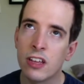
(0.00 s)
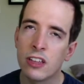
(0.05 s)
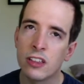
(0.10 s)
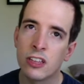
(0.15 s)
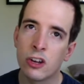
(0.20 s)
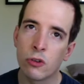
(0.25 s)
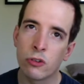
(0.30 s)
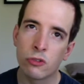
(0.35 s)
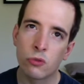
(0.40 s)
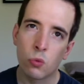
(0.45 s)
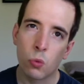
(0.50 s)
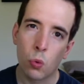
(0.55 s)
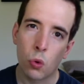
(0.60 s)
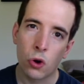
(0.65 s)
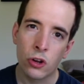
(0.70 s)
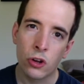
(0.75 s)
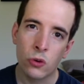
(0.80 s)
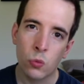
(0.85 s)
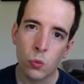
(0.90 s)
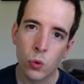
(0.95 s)
There was
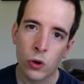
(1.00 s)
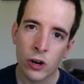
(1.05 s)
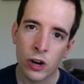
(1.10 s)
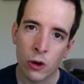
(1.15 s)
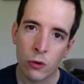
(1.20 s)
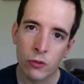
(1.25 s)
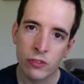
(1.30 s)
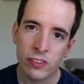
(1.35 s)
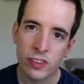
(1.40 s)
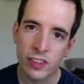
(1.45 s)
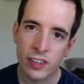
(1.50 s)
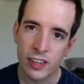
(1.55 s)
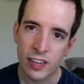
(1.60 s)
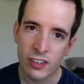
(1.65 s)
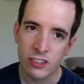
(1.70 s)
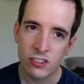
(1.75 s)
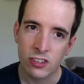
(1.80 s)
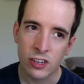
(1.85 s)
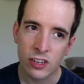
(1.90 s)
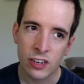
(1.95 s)
one where I was in the
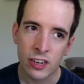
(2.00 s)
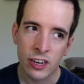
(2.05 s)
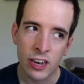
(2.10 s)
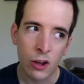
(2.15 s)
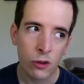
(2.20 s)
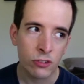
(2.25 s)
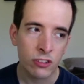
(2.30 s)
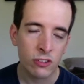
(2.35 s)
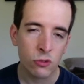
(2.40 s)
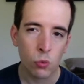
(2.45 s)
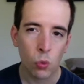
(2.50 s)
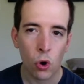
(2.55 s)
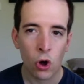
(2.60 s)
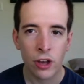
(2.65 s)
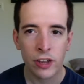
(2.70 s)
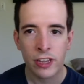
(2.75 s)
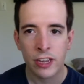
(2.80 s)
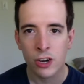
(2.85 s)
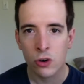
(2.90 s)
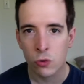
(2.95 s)
kitchen and I was just
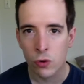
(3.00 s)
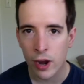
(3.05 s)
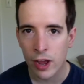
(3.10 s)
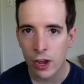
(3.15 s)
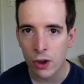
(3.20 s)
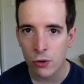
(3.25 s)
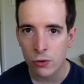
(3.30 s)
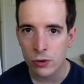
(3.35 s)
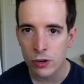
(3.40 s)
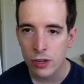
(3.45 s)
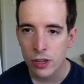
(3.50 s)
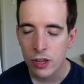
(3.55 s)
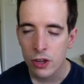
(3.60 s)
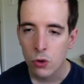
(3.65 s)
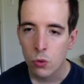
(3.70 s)
walking around